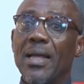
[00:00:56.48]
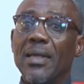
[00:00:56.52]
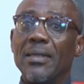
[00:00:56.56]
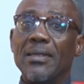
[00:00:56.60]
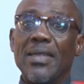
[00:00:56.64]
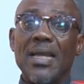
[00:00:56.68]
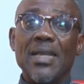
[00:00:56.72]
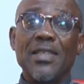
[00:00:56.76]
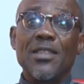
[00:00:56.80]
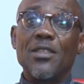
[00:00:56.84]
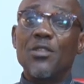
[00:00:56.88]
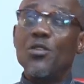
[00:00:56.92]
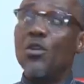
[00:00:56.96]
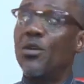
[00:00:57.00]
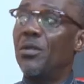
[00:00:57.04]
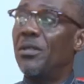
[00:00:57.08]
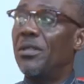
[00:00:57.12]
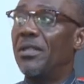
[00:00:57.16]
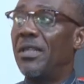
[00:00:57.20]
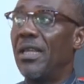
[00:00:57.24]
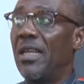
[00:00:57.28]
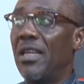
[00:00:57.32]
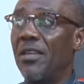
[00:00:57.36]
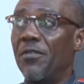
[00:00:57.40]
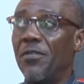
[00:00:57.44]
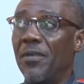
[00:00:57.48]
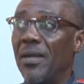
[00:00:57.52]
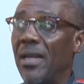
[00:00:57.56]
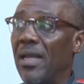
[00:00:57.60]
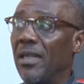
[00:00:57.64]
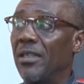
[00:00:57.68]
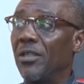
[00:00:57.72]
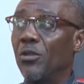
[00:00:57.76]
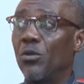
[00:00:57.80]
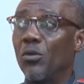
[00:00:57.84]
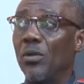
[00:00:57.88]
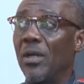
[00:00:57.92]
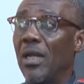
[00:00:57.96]
There's no day Fela
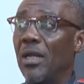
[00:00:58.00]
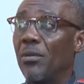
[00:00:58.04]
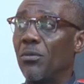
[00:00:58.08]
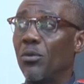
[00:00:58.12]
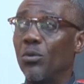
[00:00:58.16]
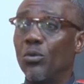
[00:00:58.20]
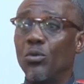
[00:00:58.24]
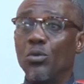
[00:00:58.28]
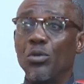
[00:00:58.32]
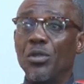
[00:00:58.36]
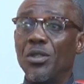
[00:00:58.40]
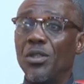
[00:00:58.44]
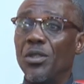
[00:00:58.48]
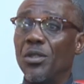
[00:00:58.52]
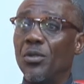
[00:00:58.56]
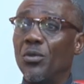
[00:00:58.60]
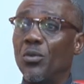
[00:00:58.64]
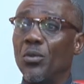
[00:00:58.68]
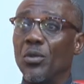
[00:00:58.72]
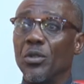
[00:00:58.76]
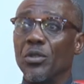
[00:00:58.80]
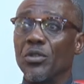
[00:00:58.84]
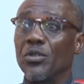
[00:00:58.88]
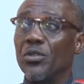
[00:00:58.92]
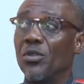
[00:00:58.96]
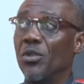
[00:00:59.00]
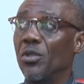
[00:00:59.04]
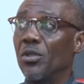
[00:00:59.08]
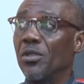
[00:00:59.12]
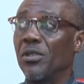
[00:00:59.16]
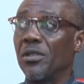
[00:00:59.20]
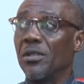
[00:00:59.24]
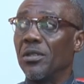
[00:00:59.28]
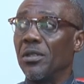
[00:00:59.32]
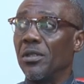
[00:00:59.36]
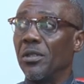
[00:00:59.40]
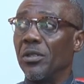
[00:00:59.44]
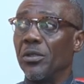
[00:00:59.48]
Anikulapo Kuti was
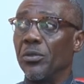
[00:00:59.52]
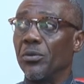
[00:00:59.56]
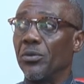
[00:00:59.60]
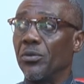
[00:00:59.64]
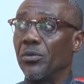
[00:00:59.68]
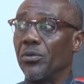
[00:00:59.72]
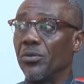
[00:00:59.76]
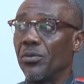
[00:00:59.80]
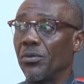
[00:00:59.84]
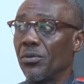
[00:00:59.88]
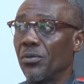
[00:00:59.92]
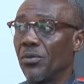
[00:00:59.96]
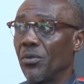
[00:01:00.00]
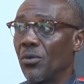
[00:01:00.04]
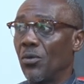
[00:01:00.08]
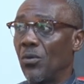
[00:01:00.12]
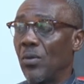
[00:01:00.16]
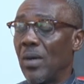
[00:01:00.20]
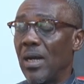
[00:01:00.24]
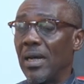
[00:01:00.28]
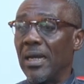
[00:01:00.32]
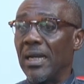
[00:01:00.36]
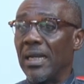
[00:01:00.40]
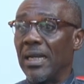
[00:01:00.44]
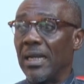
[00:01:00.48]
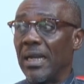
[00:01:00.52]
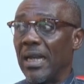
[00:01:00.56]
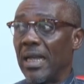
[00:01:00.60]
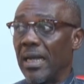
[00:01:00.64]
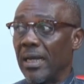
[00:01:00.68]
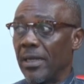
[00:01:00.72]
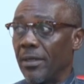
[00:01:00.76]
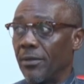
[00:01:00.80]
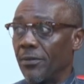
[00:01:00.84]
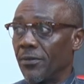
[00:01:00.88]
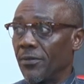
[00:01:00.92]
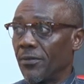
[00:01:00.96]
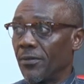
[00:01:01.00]
not in the news while
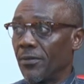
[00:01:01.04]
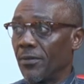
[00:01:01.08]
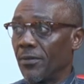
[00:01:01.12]
alive.